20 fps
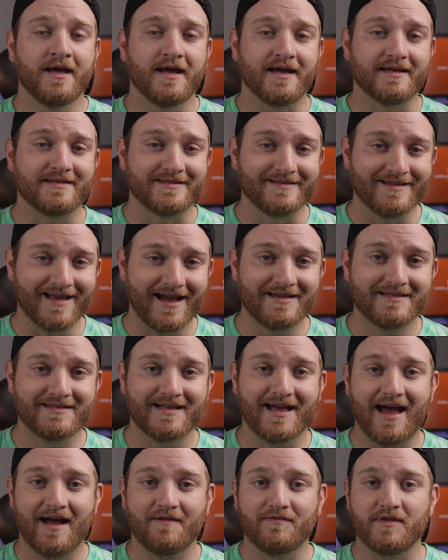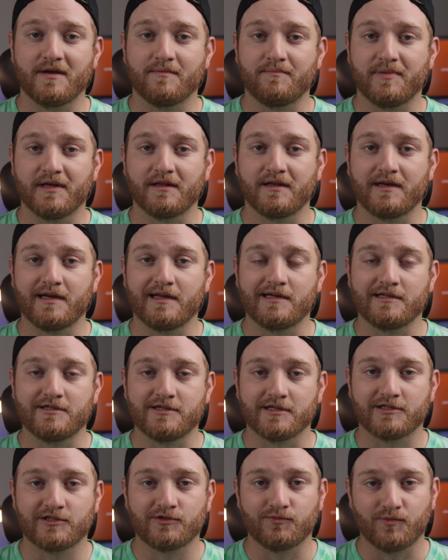it's nice to have the ability to
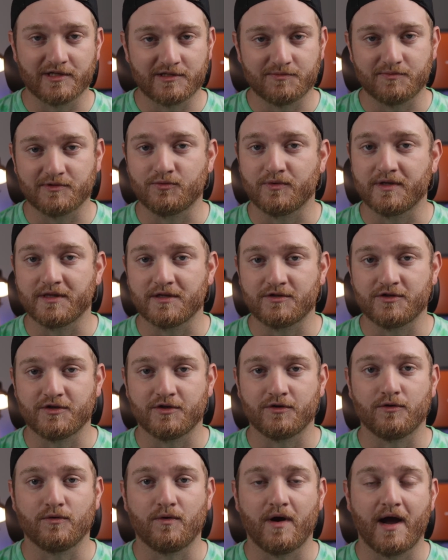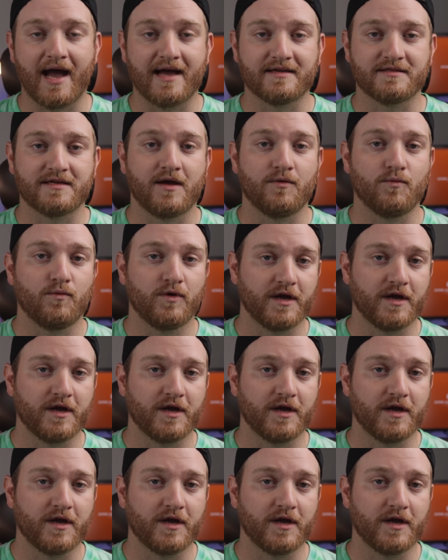just switch between the two as I